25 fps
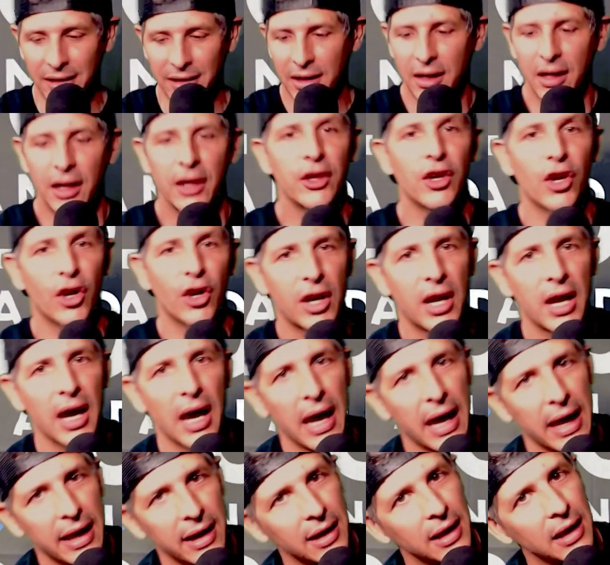You're cut.
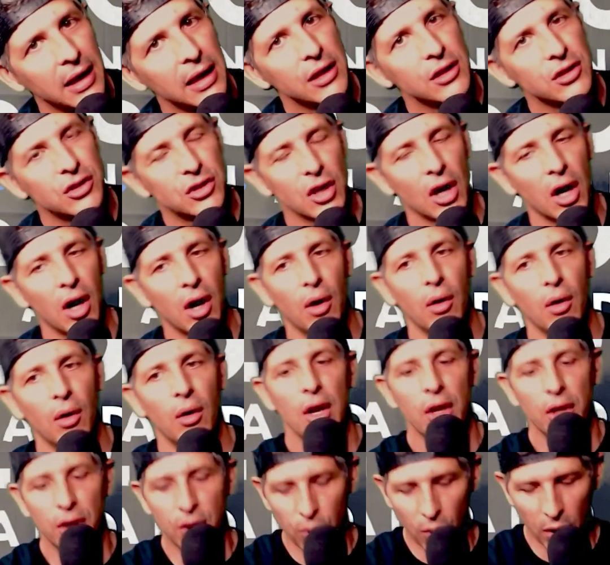So
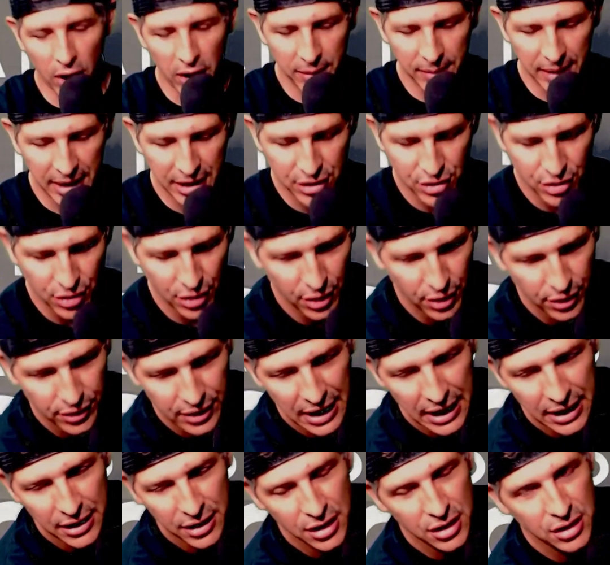you want to make sure that
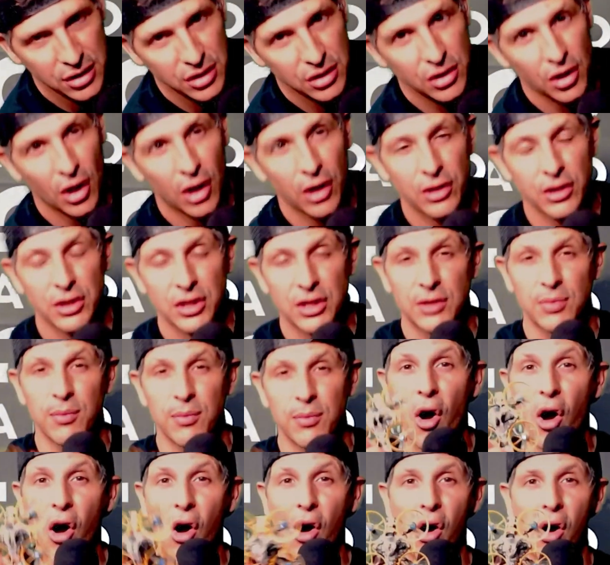you start
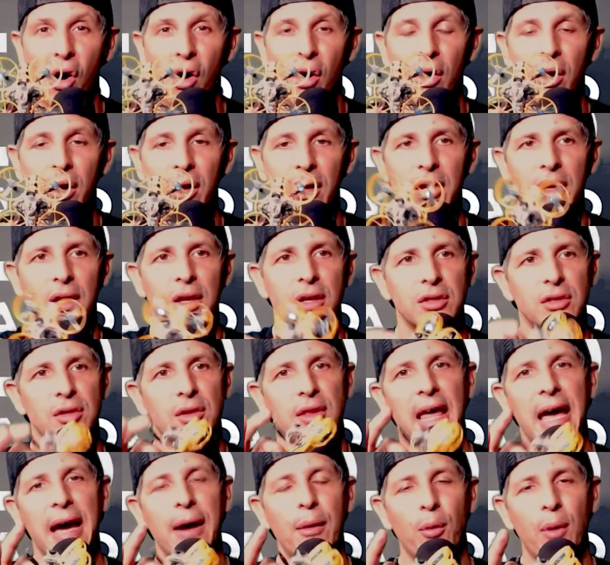small So
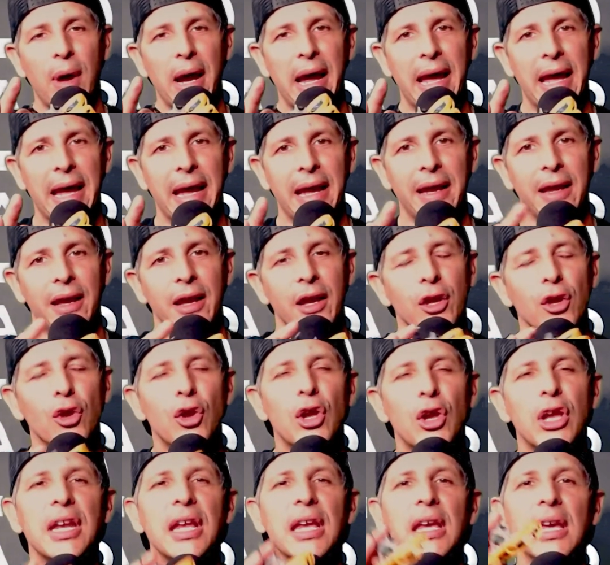that way you can
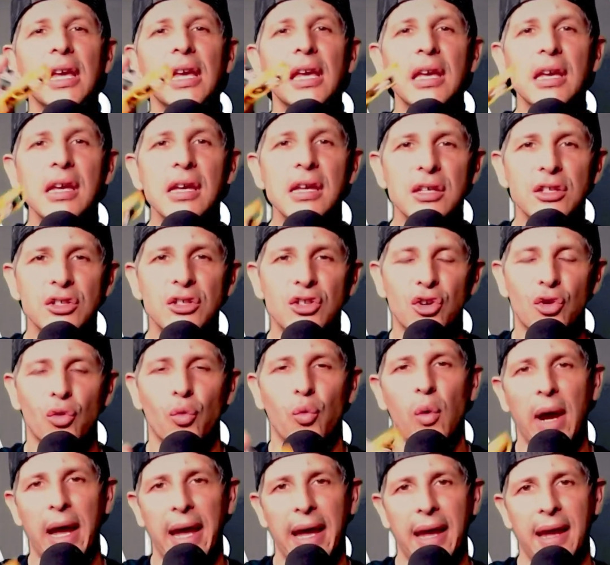ease your
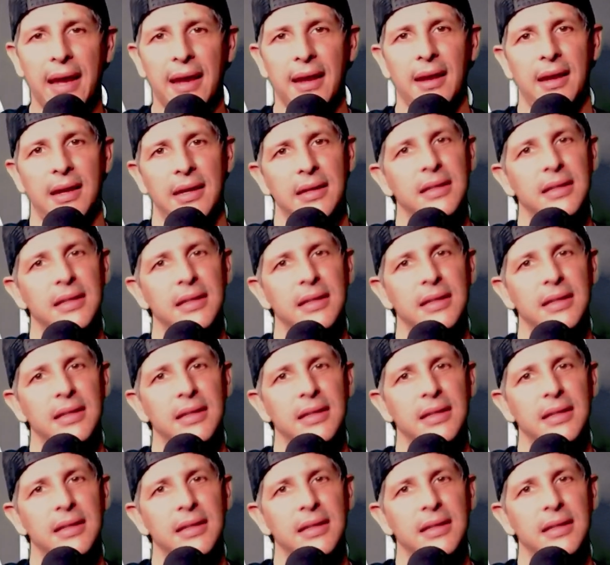way into